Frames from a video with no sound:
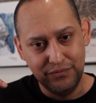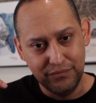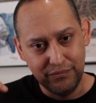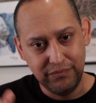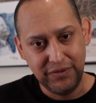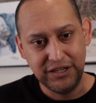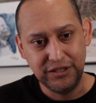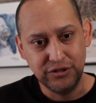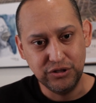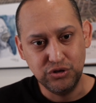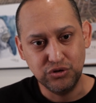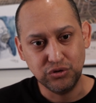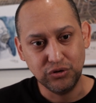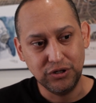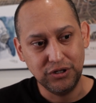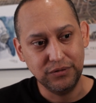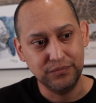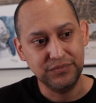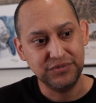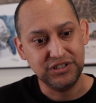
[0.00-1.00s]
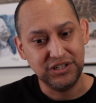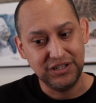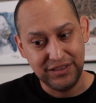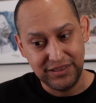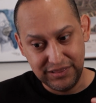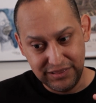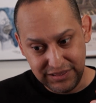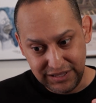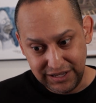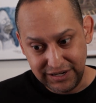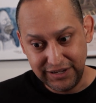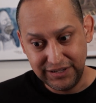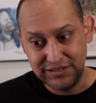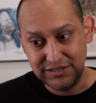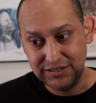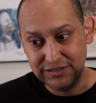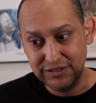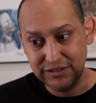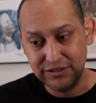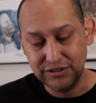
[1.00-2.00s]
made the drums, and then I
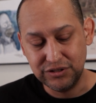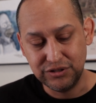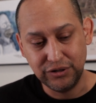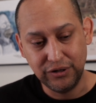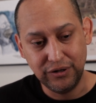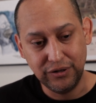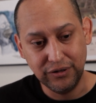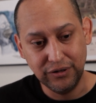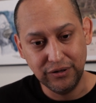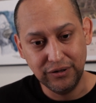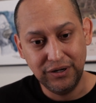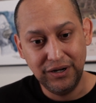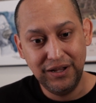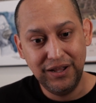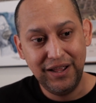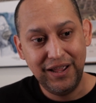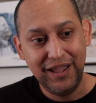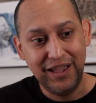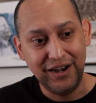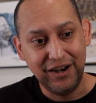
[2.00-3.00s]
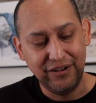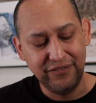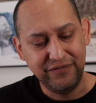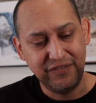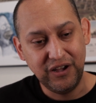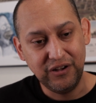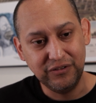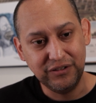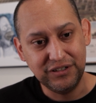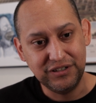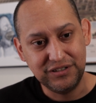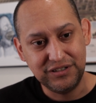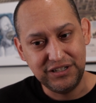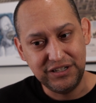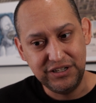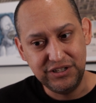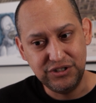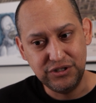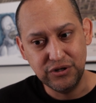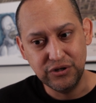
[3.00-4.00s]
did the guitar. And I found that it's
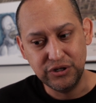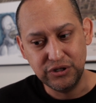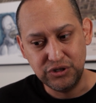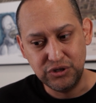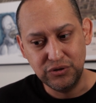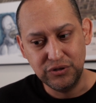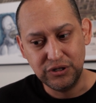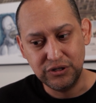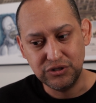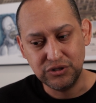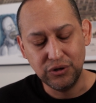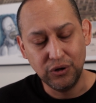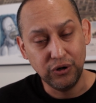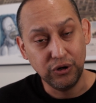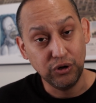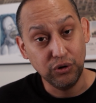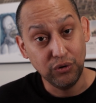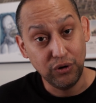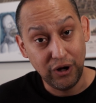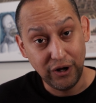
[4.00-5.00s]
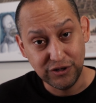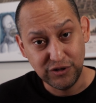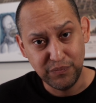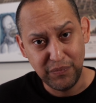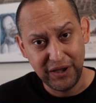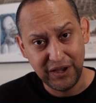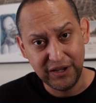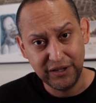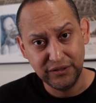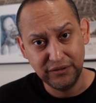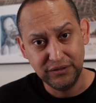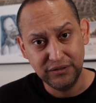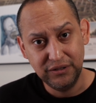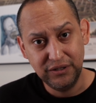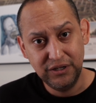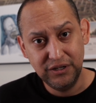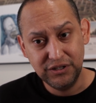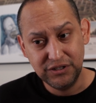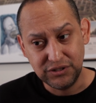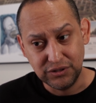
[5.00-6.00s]
easier to do the guitar in GarageBand.
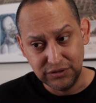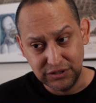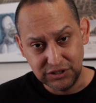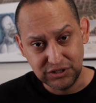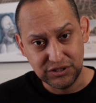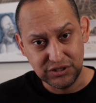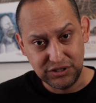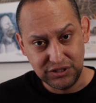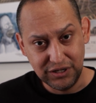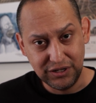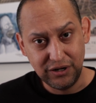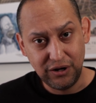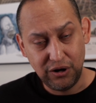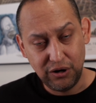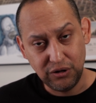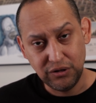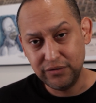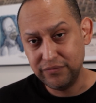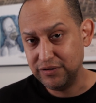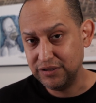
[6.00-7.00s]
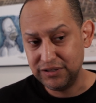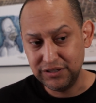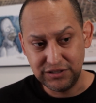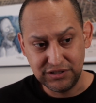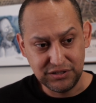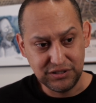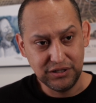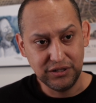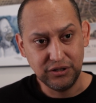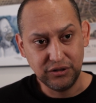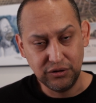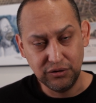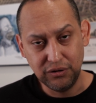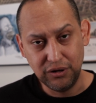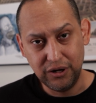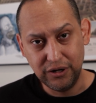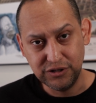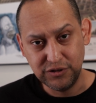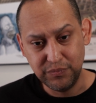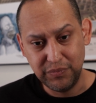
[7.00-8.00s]
So this is done, all everything's done in
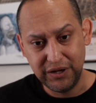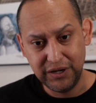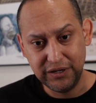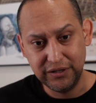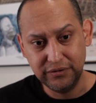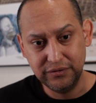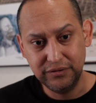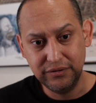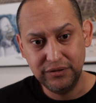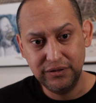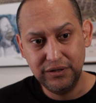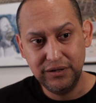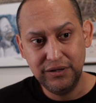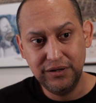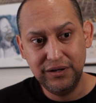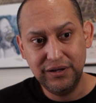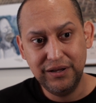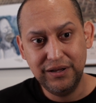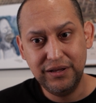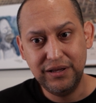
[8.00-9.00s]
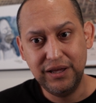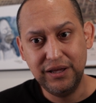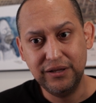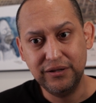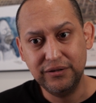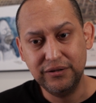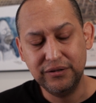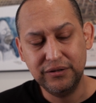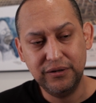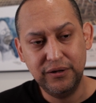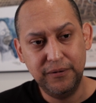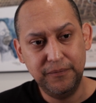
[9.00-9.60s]
GarageBand. And